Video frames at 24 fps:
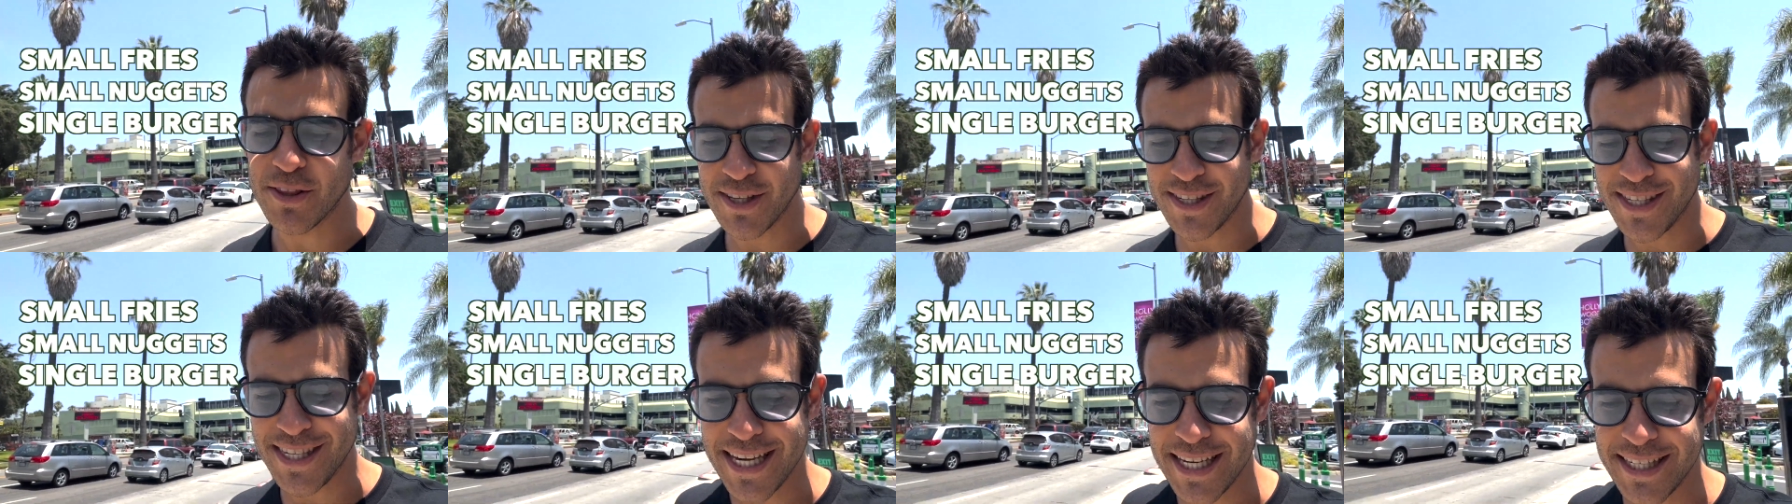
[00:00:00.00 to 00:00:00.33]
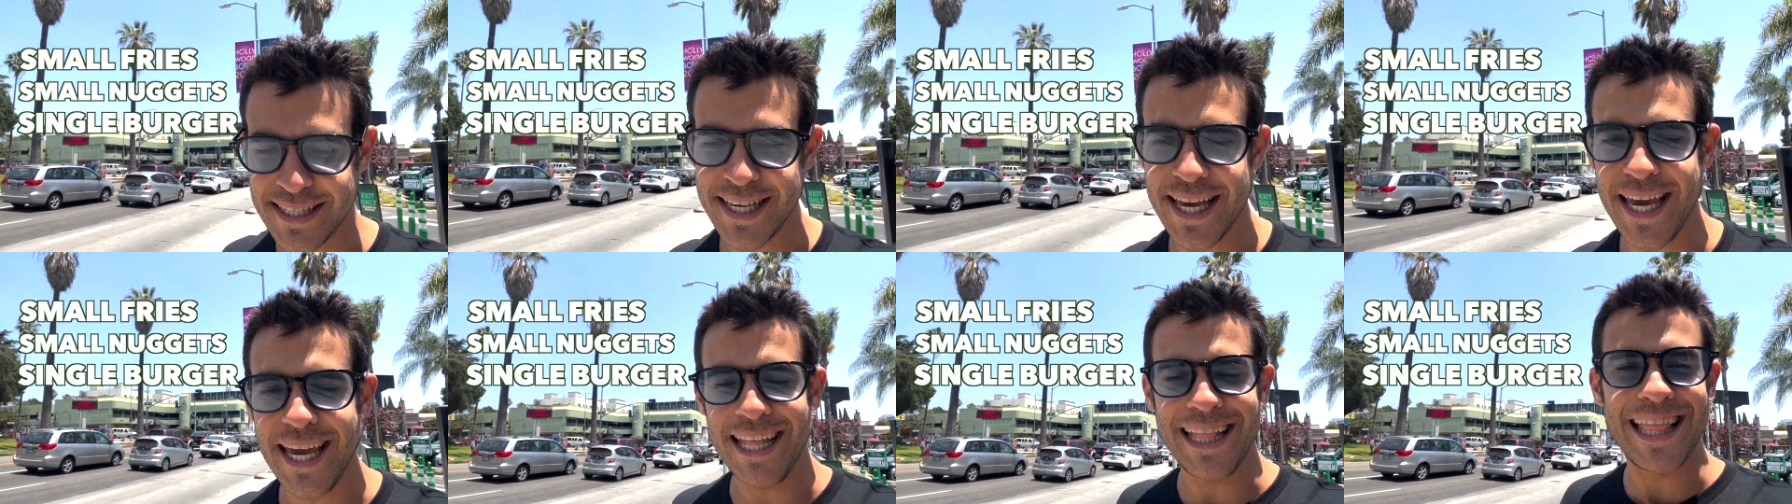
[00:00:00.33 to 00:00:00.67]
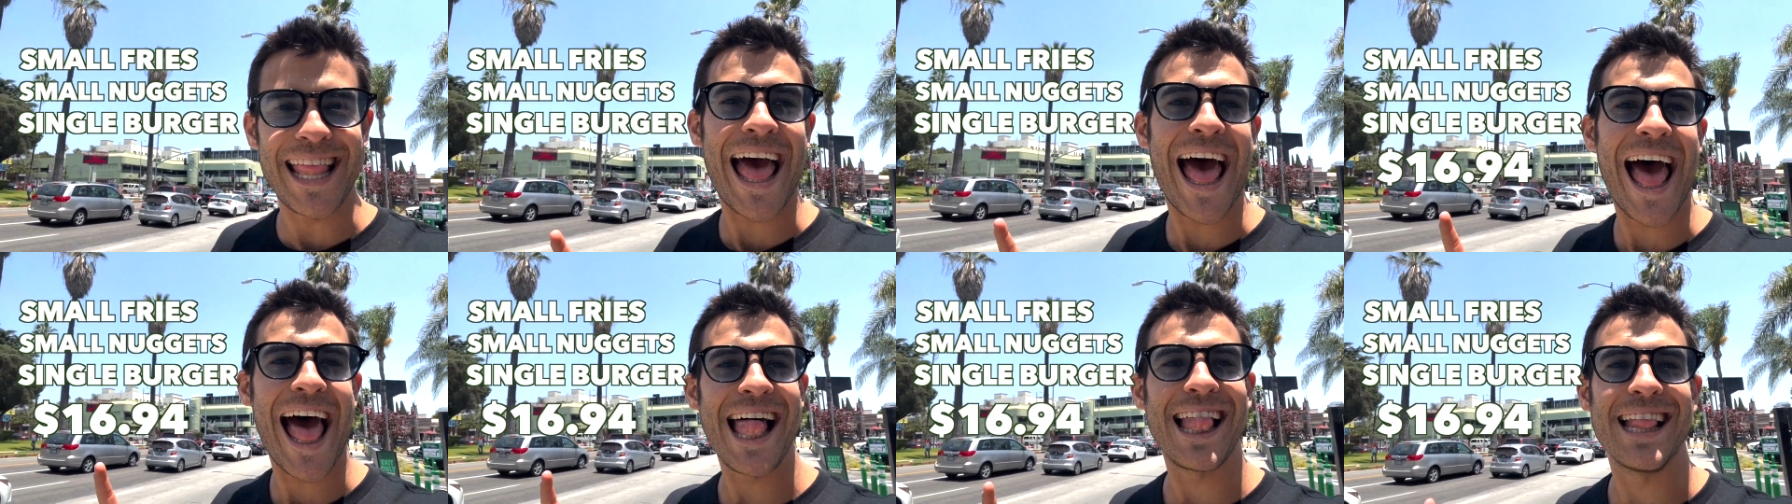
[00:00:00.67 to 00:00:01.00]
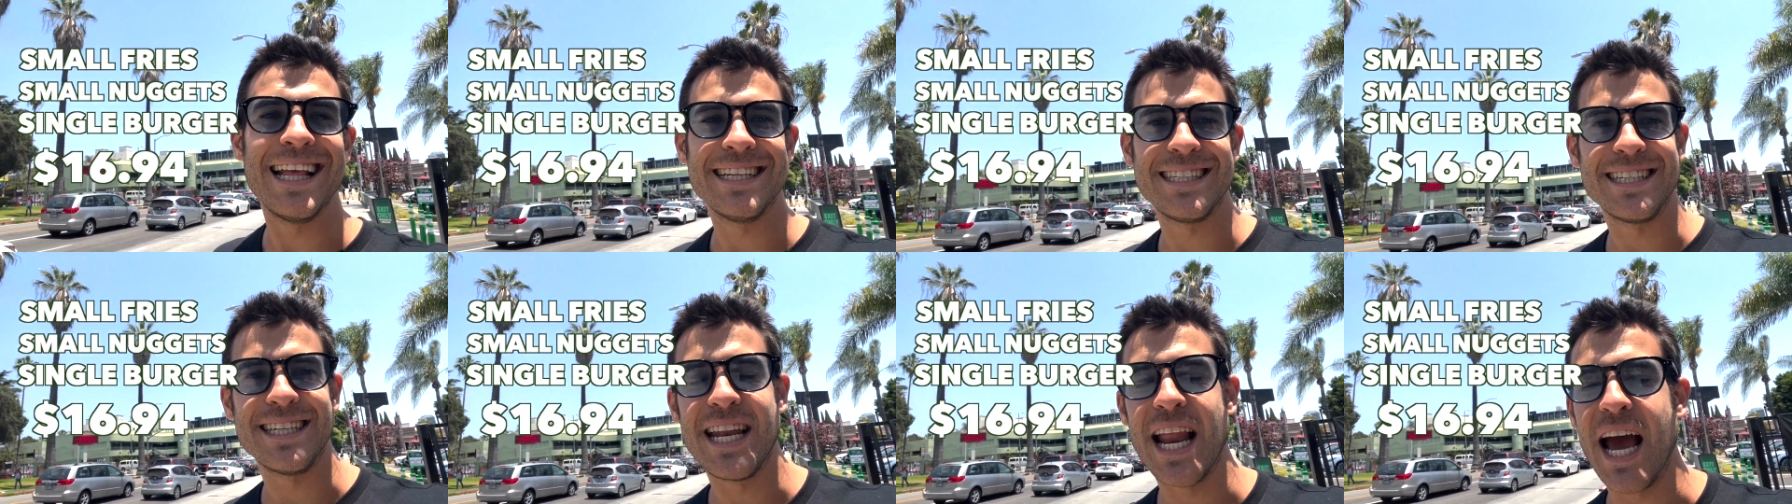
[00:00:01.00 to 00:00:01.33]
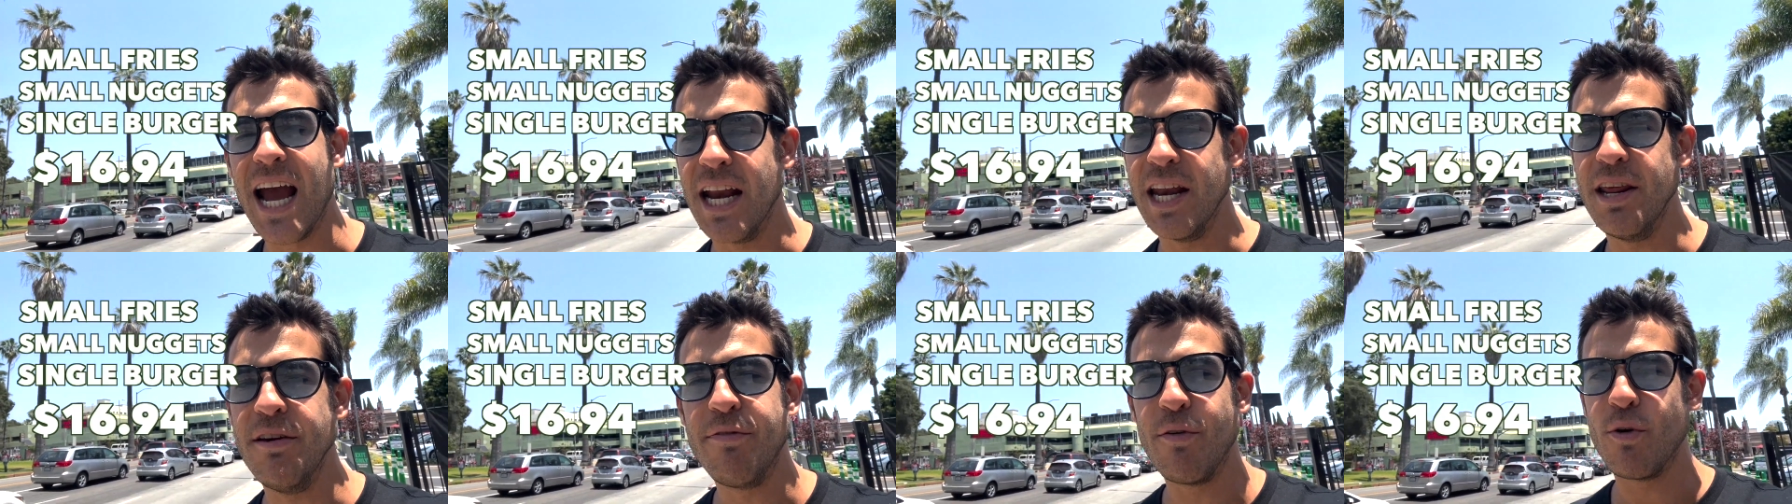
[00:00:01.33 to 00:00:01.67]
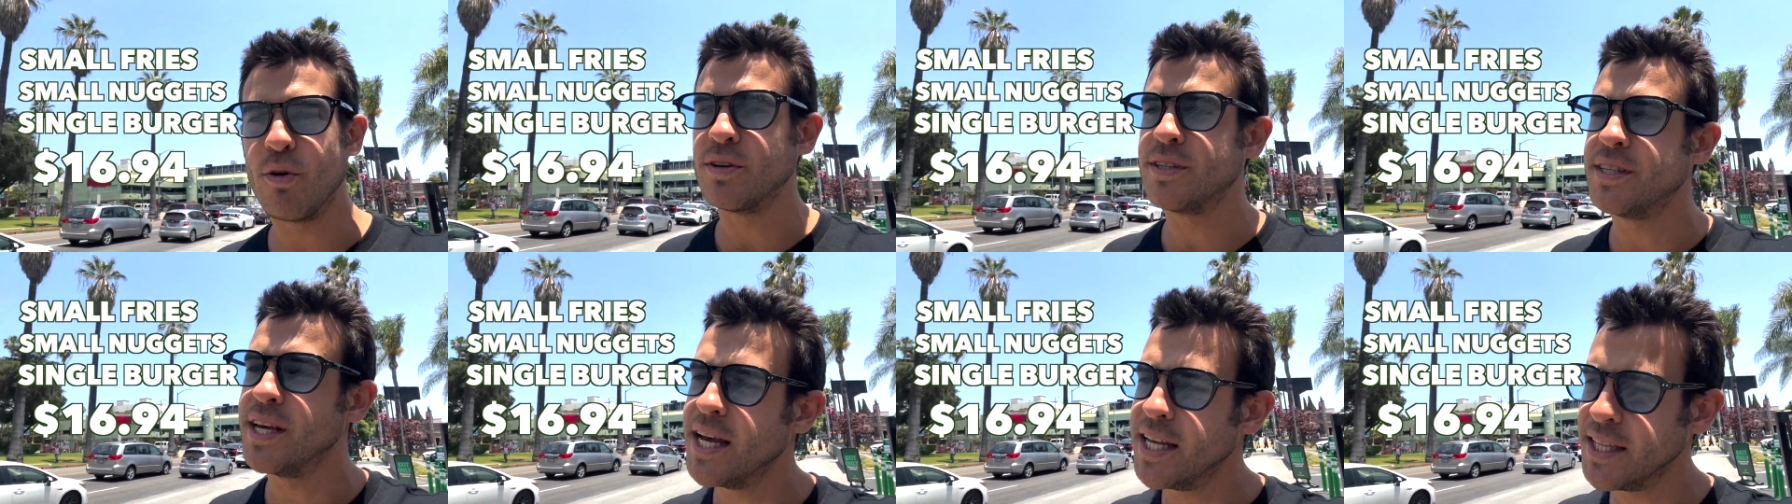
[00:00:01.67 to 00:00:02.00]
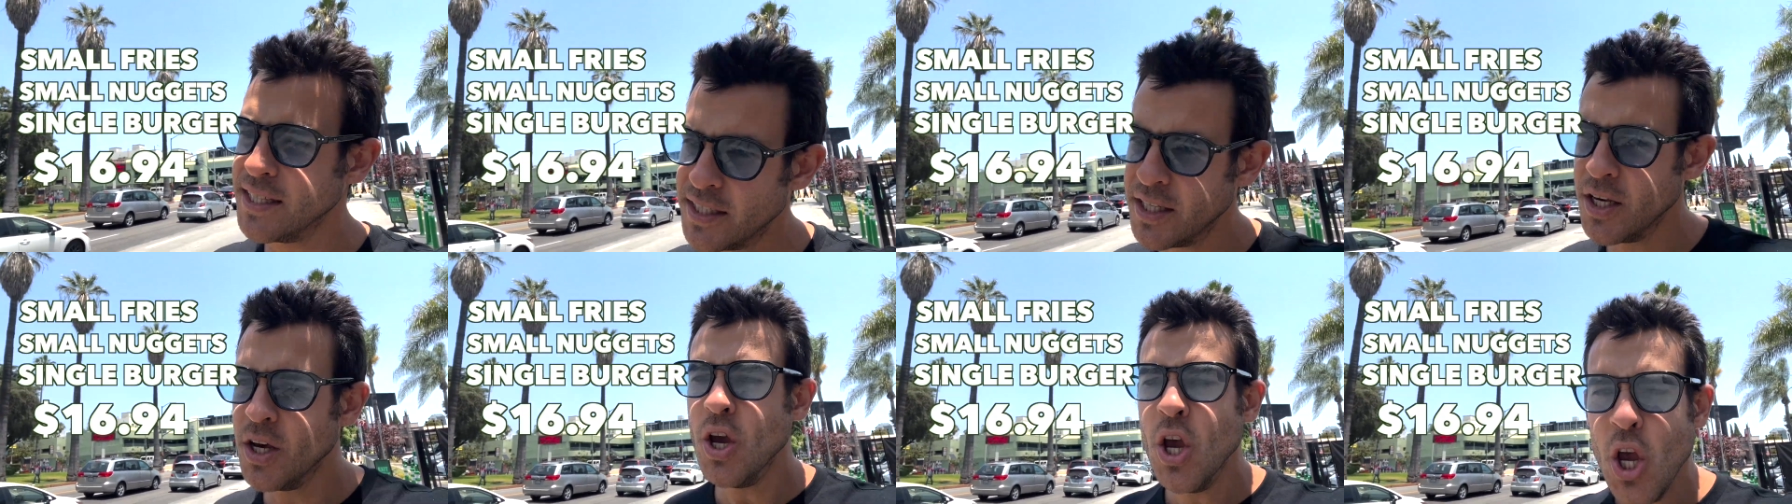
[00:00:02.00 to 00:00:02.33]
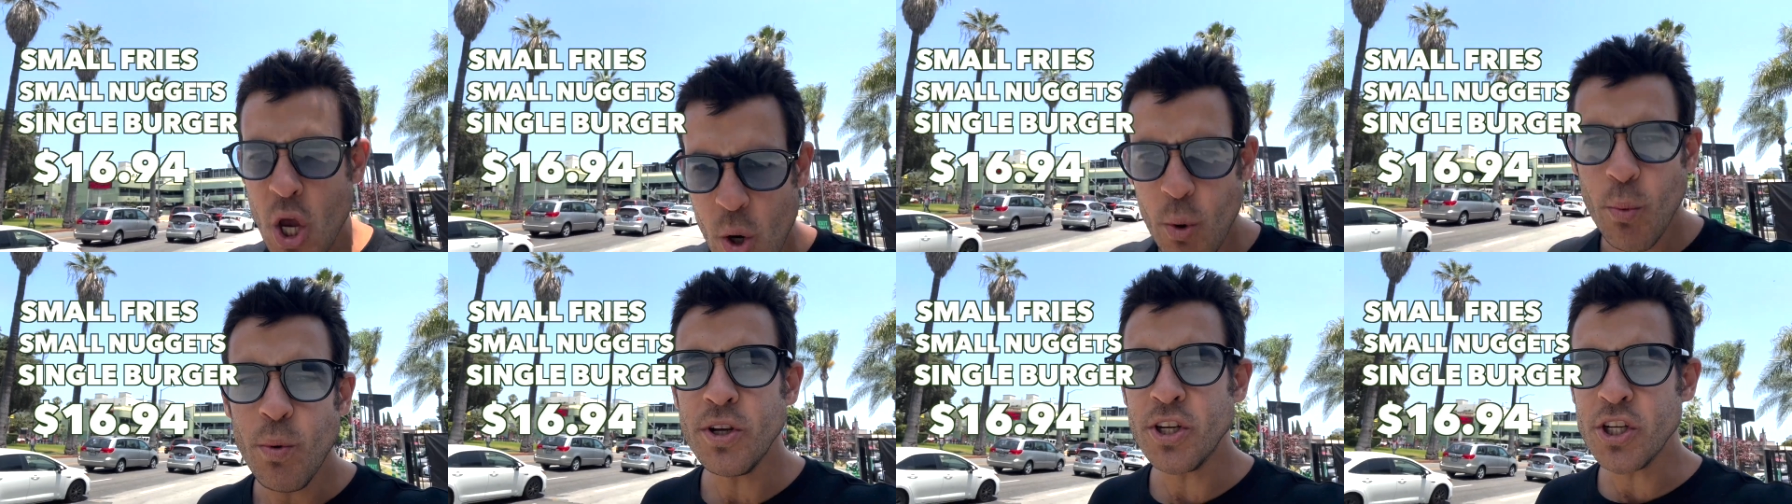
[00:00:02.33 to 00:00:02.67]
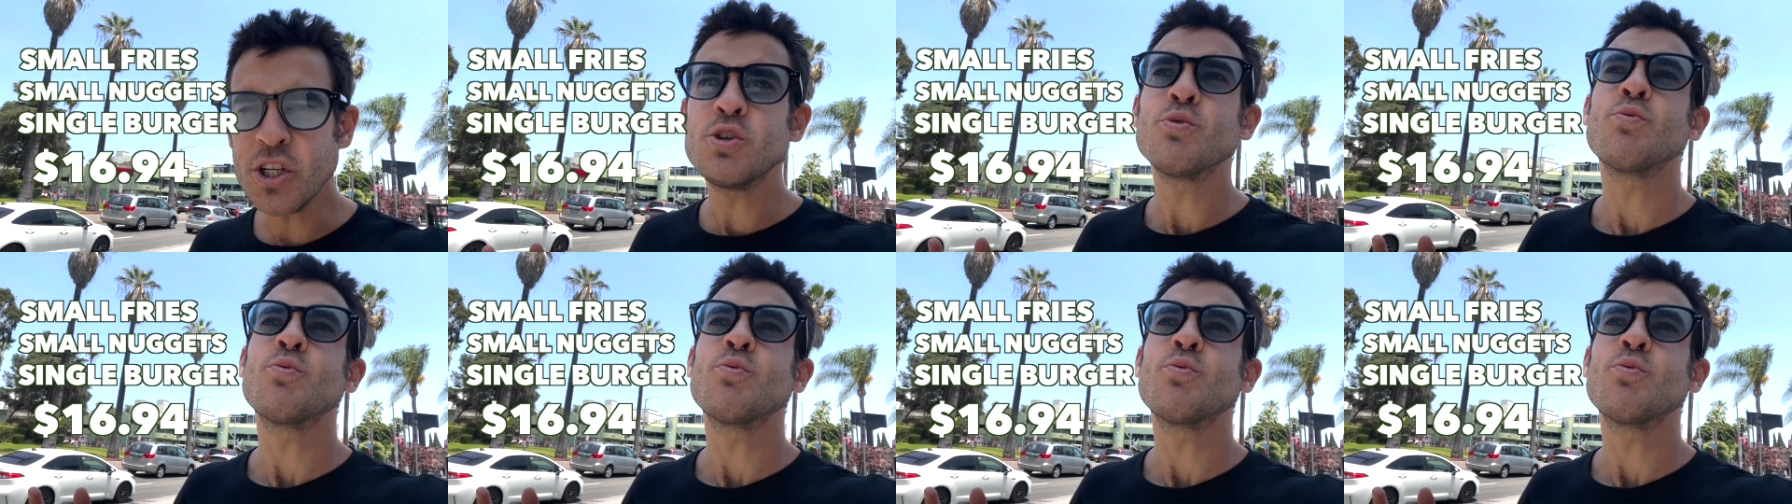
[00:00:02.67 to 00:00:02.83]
$16.94, which is